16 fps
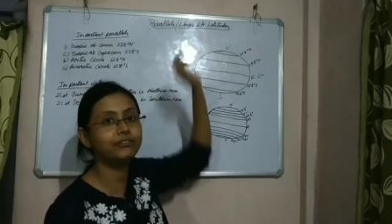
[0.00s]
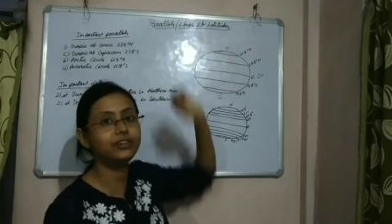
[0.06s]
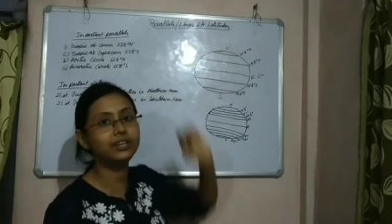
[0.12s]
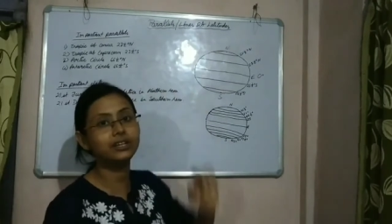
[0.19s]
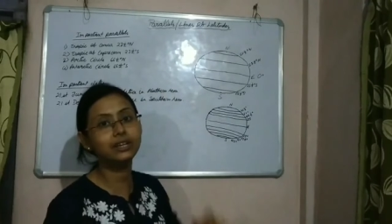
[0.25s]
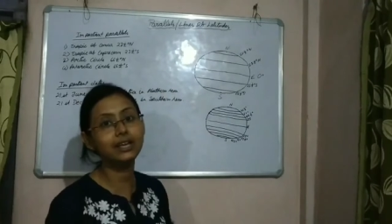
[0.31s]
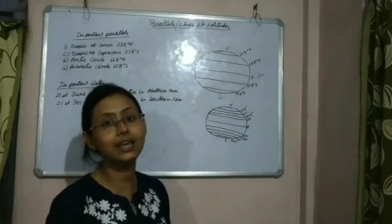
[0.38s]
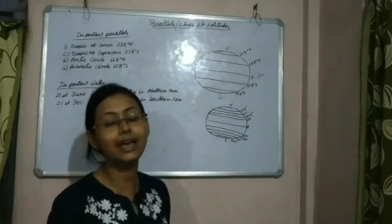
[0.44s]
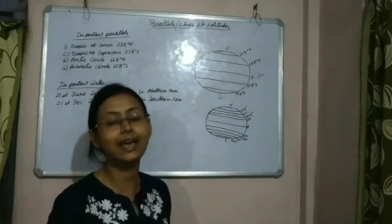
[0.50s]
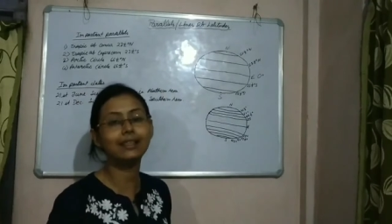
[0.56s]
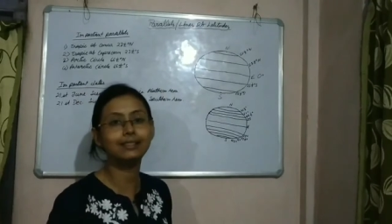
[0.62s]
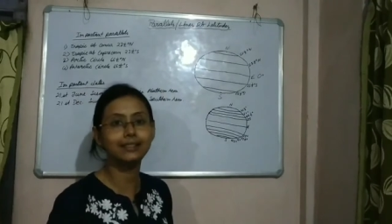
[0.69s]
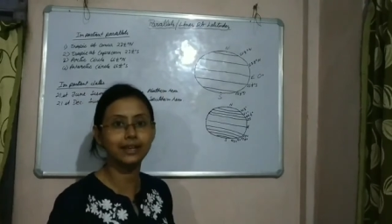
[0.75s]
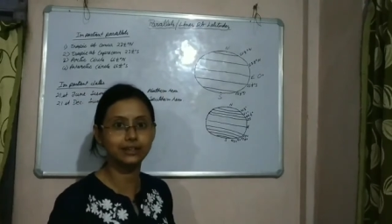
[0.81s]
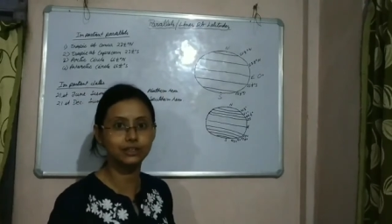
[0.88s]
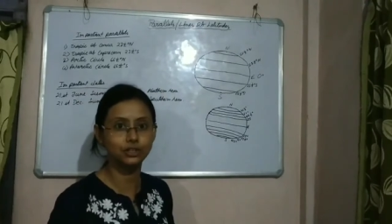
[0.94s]
degree N
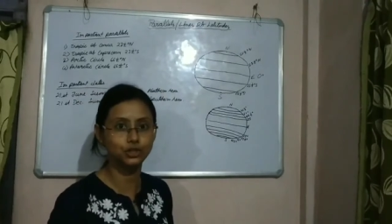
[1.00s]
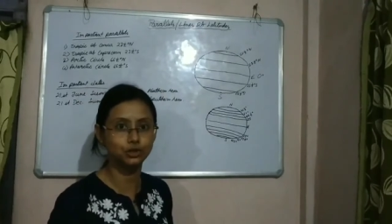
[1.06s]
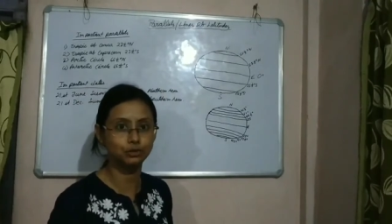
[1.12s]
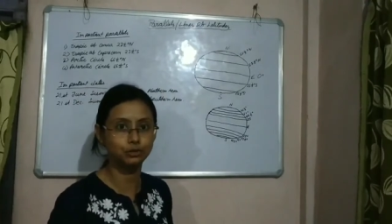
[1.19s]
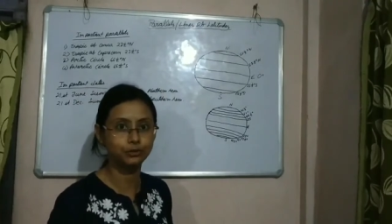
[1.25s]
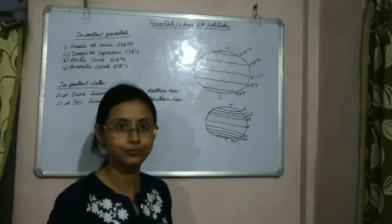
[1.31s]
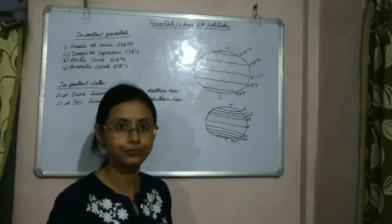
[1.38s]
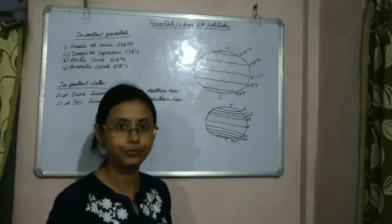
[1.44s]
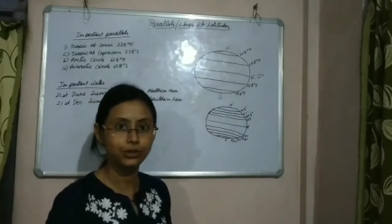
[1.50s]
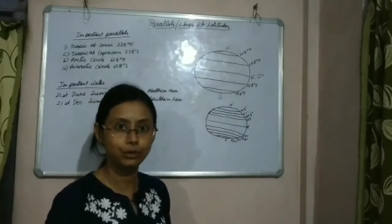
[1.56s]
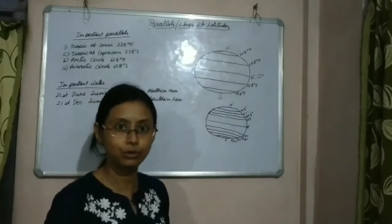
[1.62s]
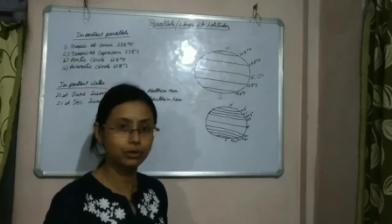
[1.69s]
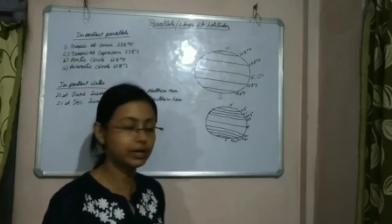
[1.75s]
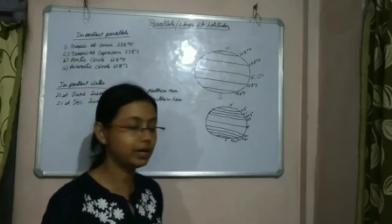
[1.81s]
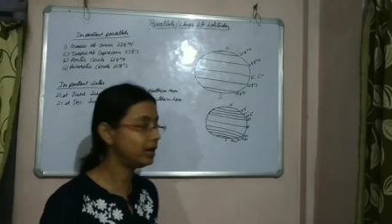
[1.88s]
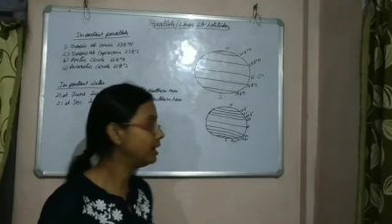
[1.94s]
latitude.
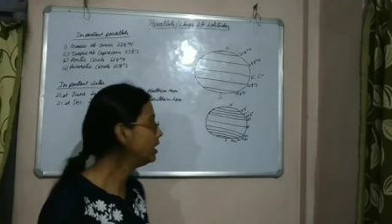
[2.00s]
Okay,